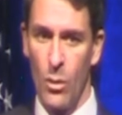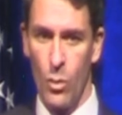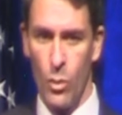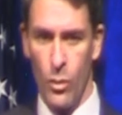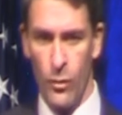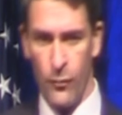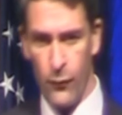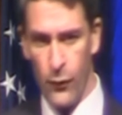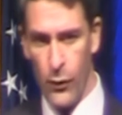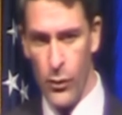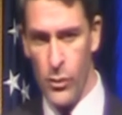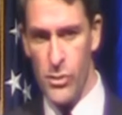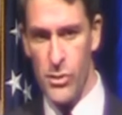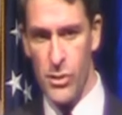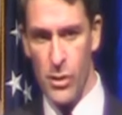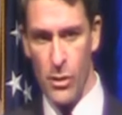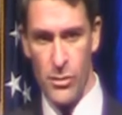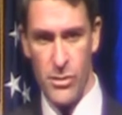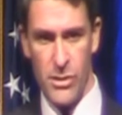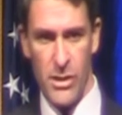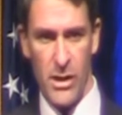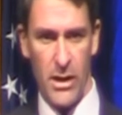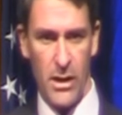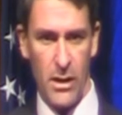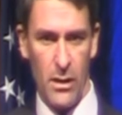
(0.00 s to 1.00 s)
were first
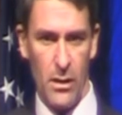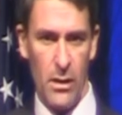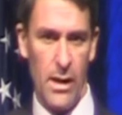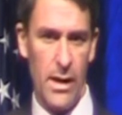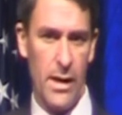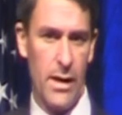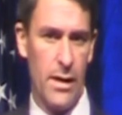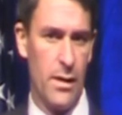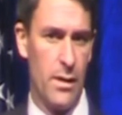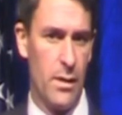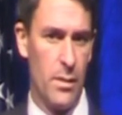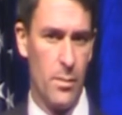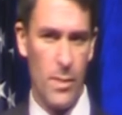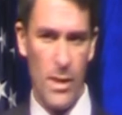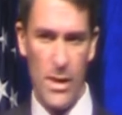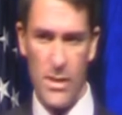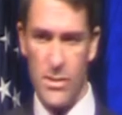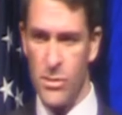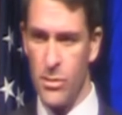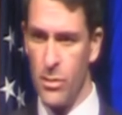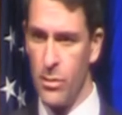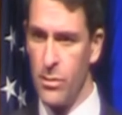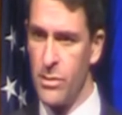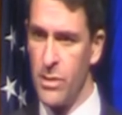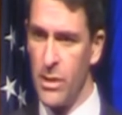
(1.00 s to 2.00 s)
articulated and
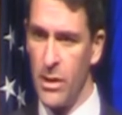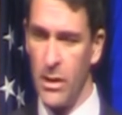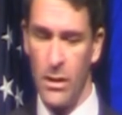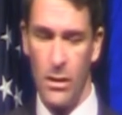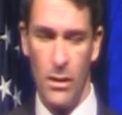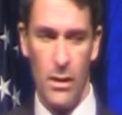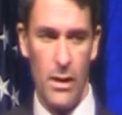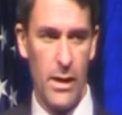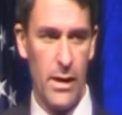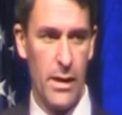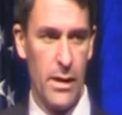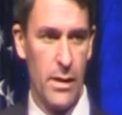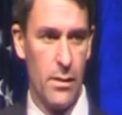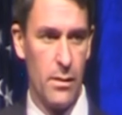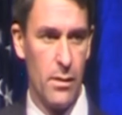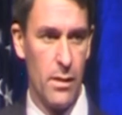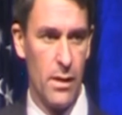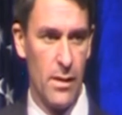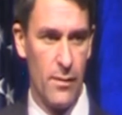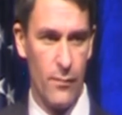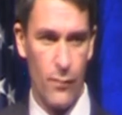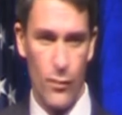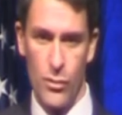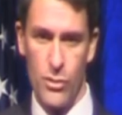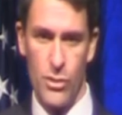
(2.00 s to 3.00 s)
best articulated
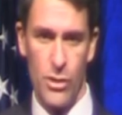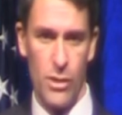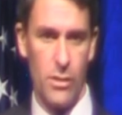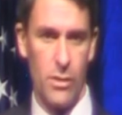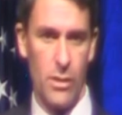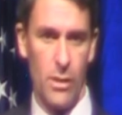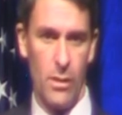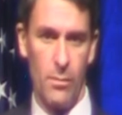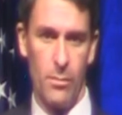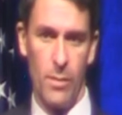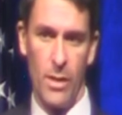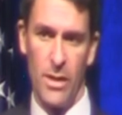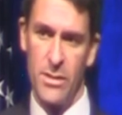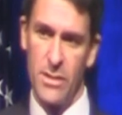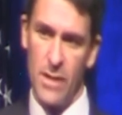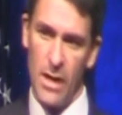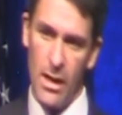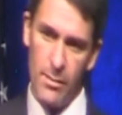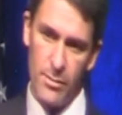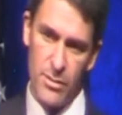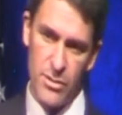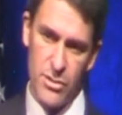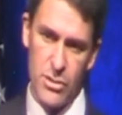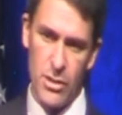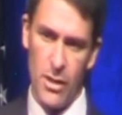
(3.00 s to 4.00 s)
in Virginia by
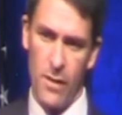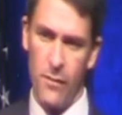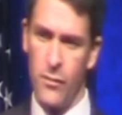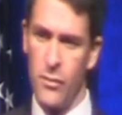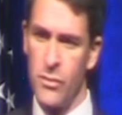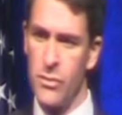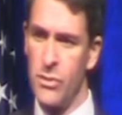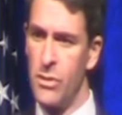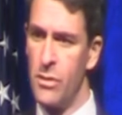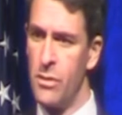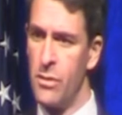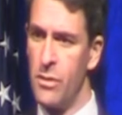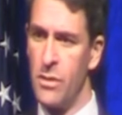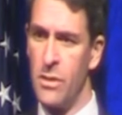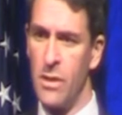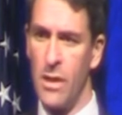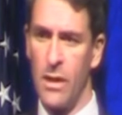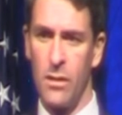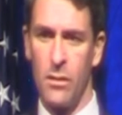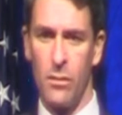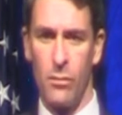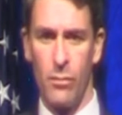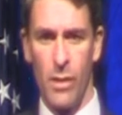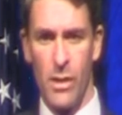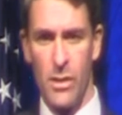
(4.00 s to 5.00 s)
Thomas Jefferson in the
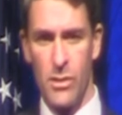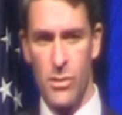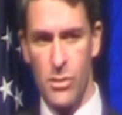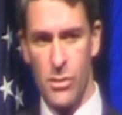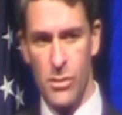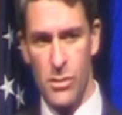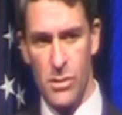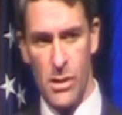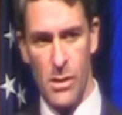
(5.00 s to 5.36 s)
Declaration,